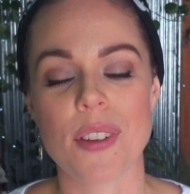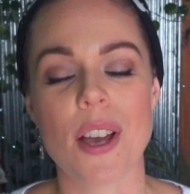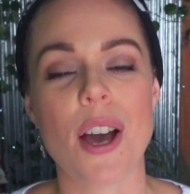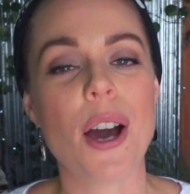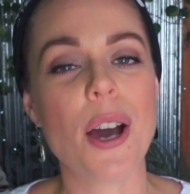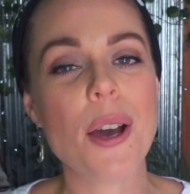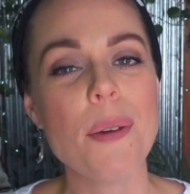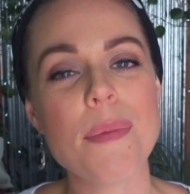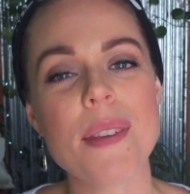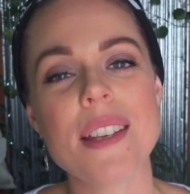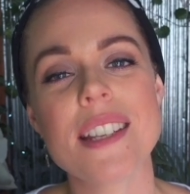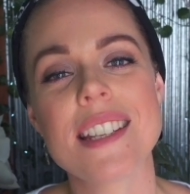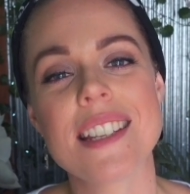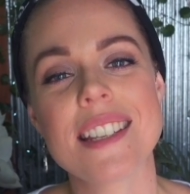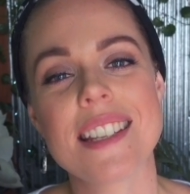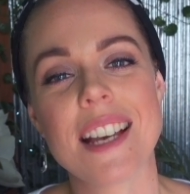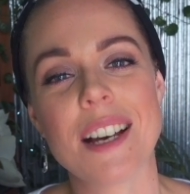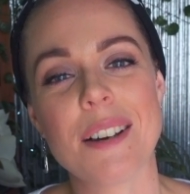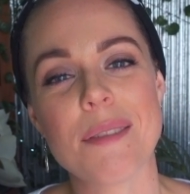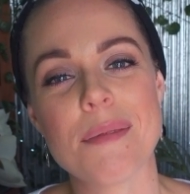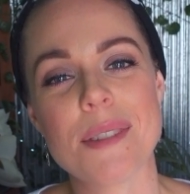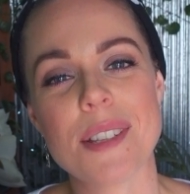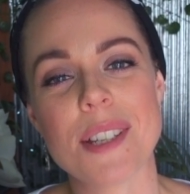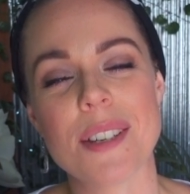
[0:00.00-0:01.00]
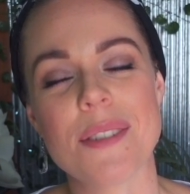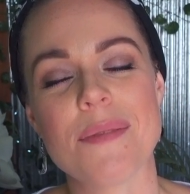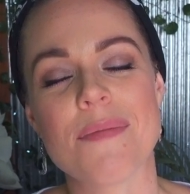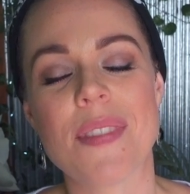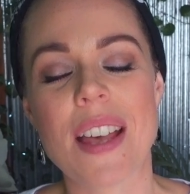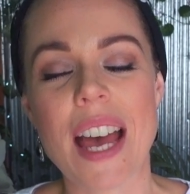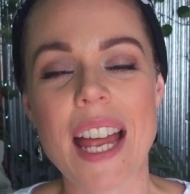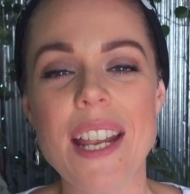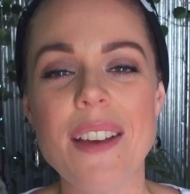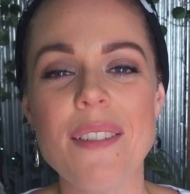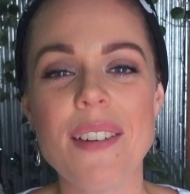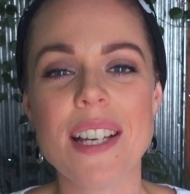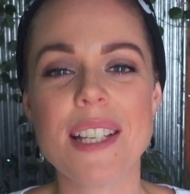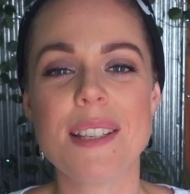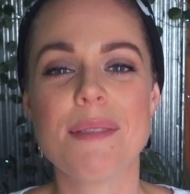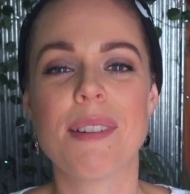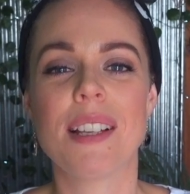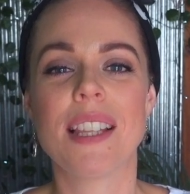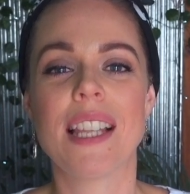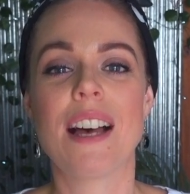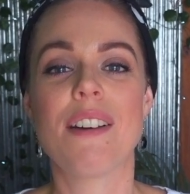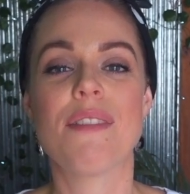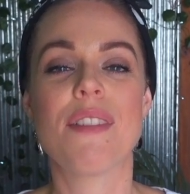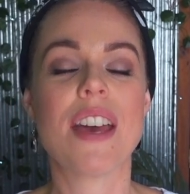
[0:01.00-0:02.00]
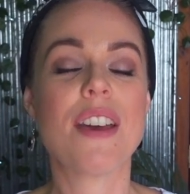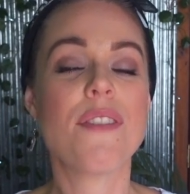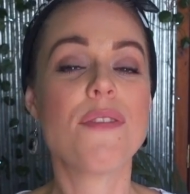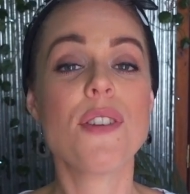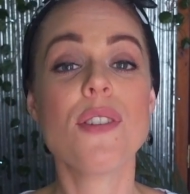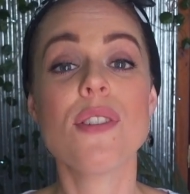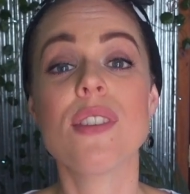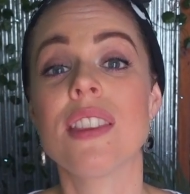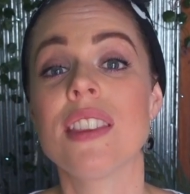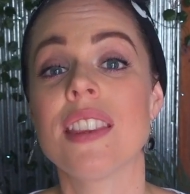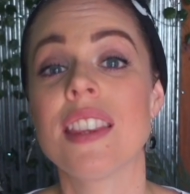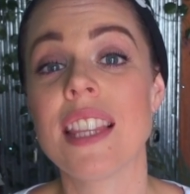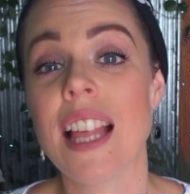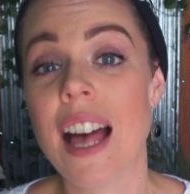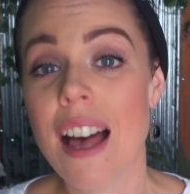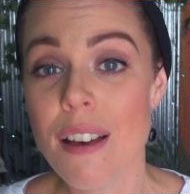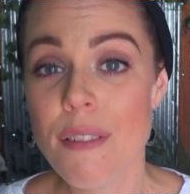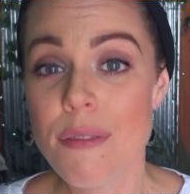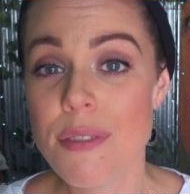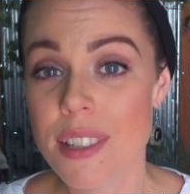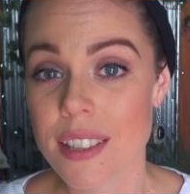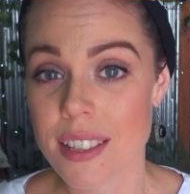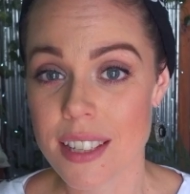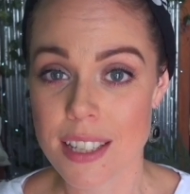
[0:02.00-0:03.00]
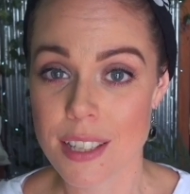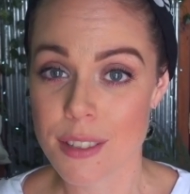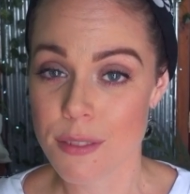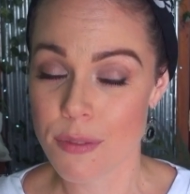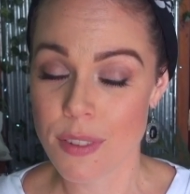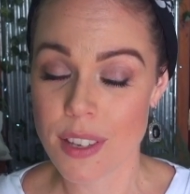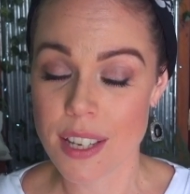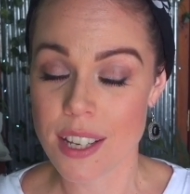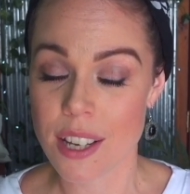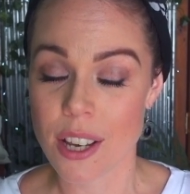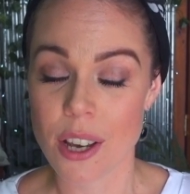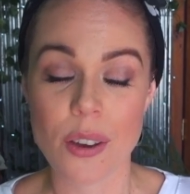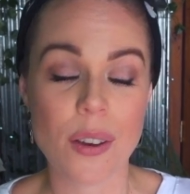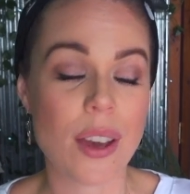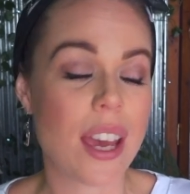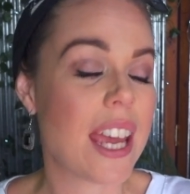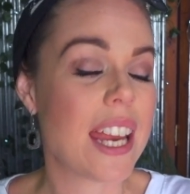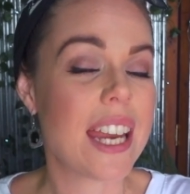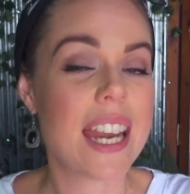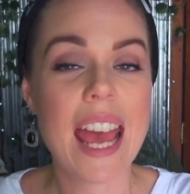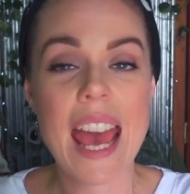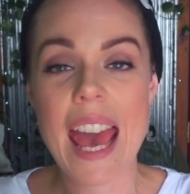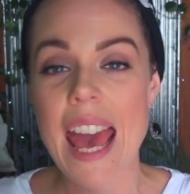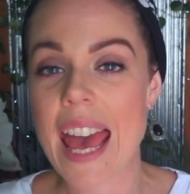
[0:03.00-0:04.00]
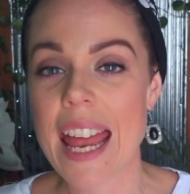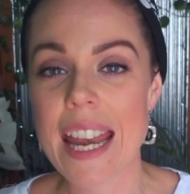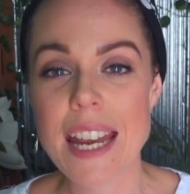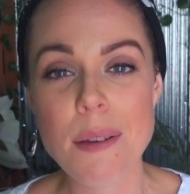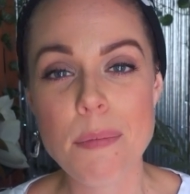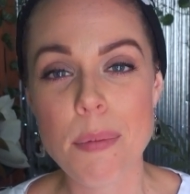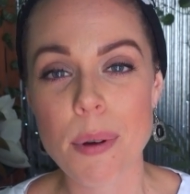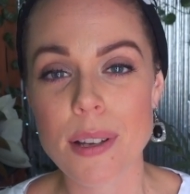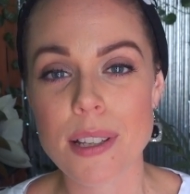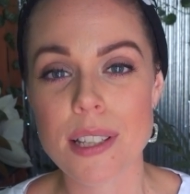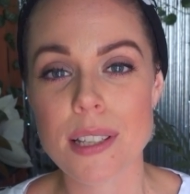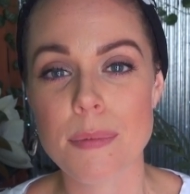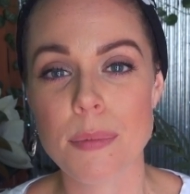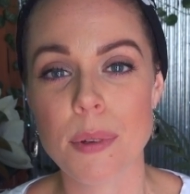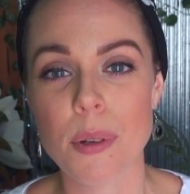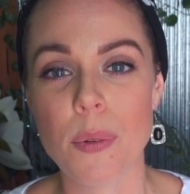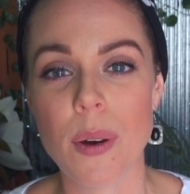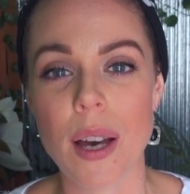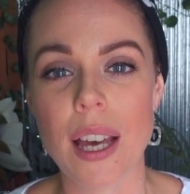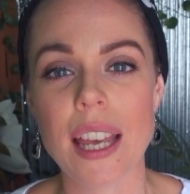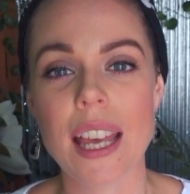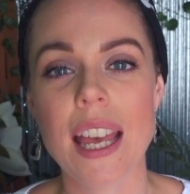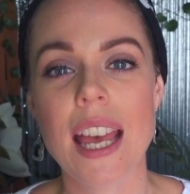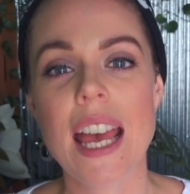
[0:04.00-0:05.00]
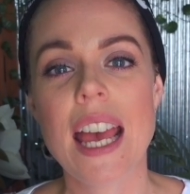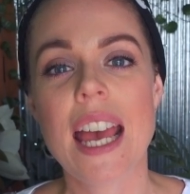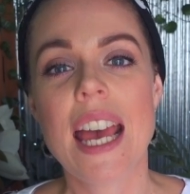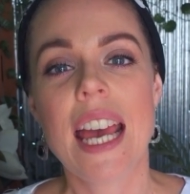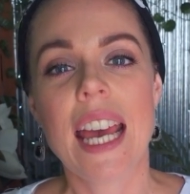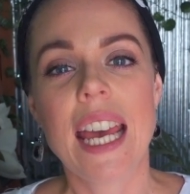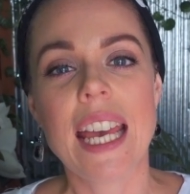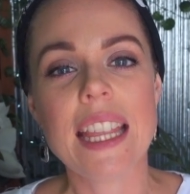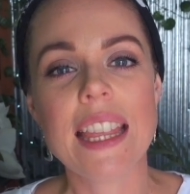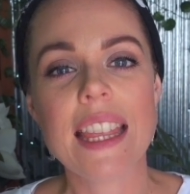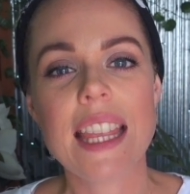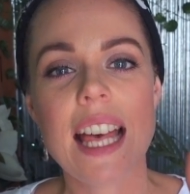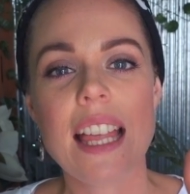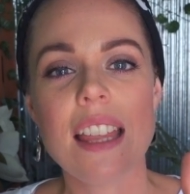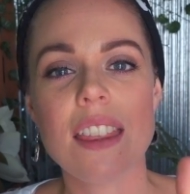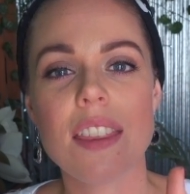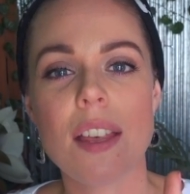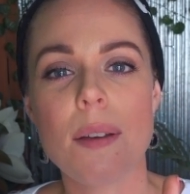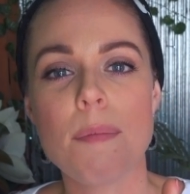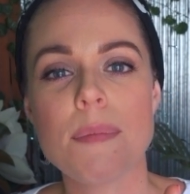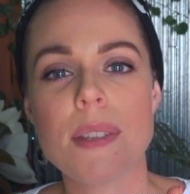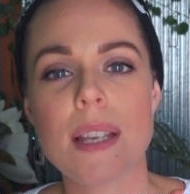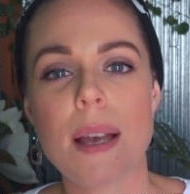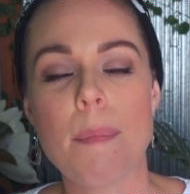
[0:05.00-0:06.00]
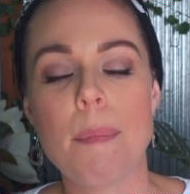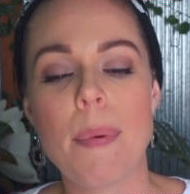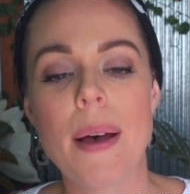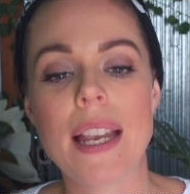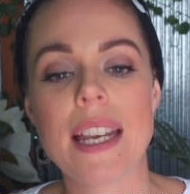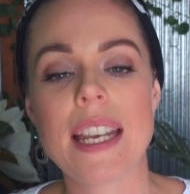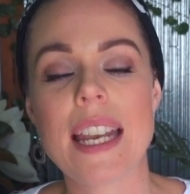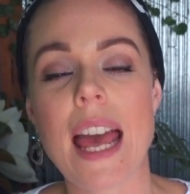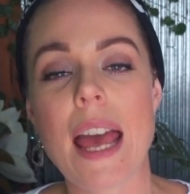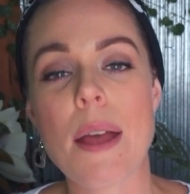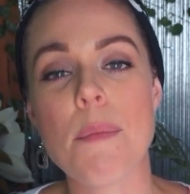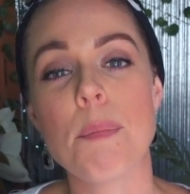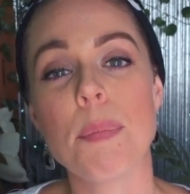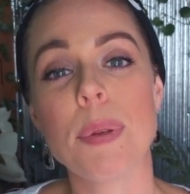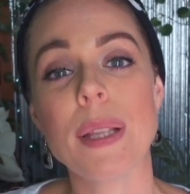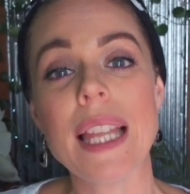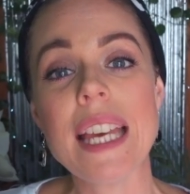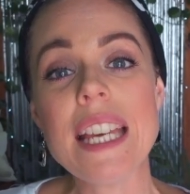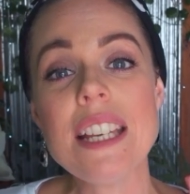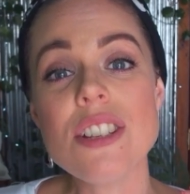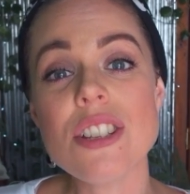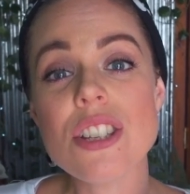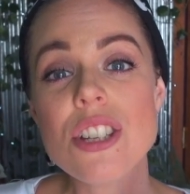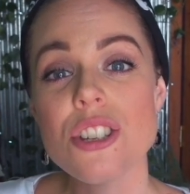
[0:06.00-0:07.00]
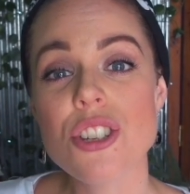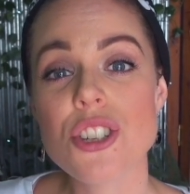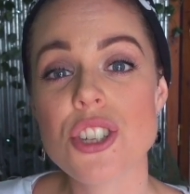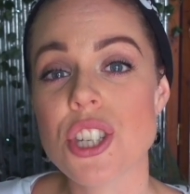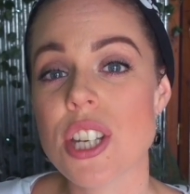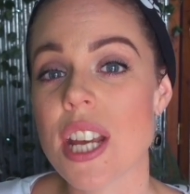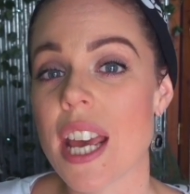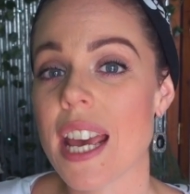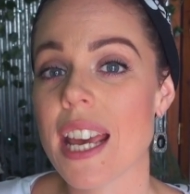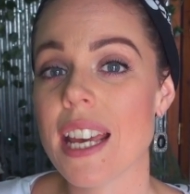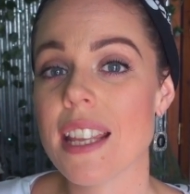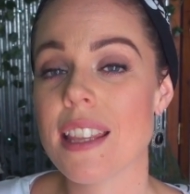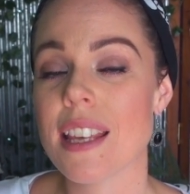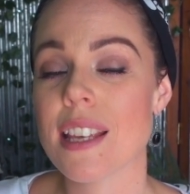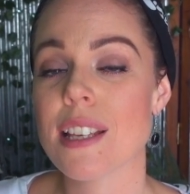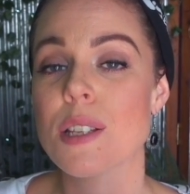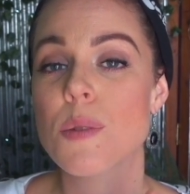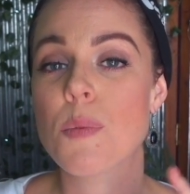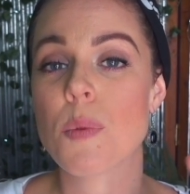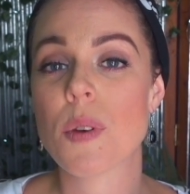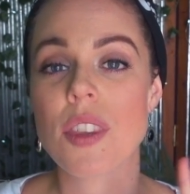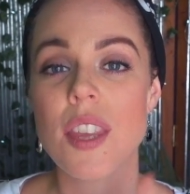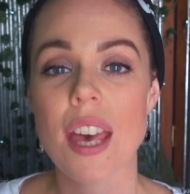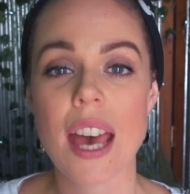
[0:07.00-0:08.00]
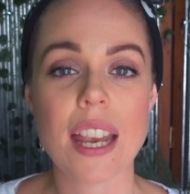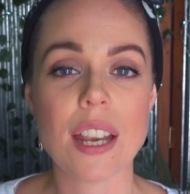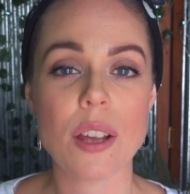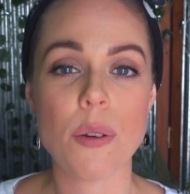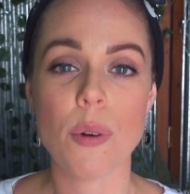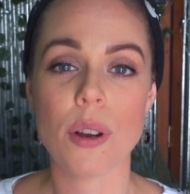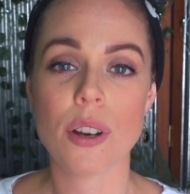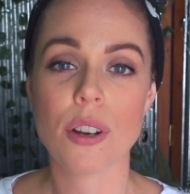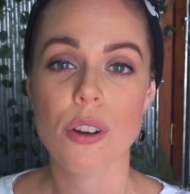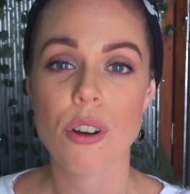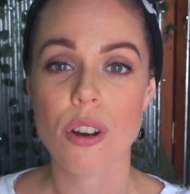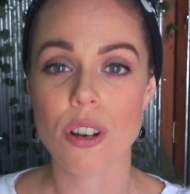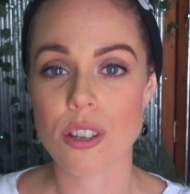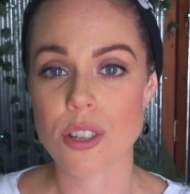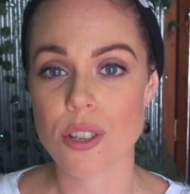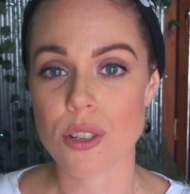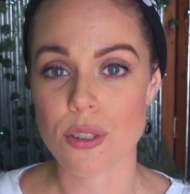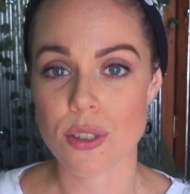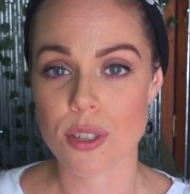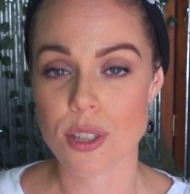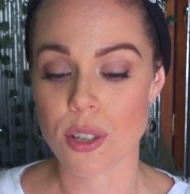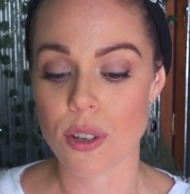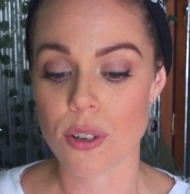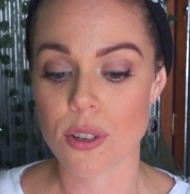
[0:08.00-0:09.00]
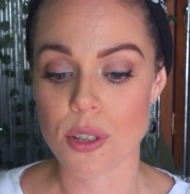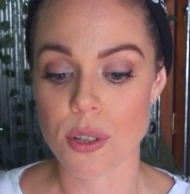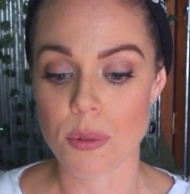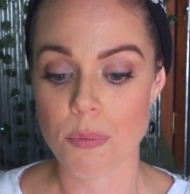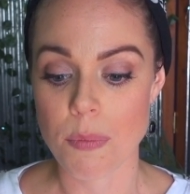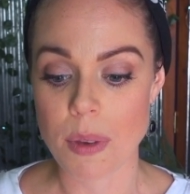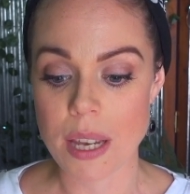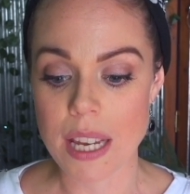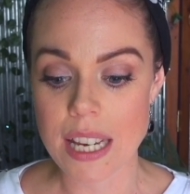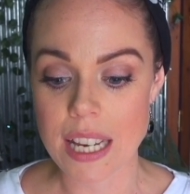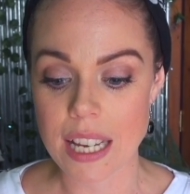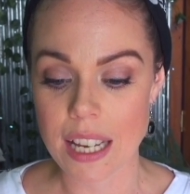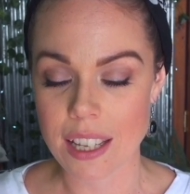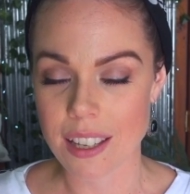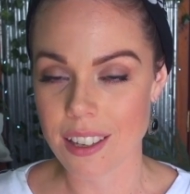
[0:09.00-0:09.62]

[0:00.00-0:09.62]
I hope this has helped you. Anyways, my love, if you loved this video in any possible way, hit that thumbs up button and please share this with anyone across your social media.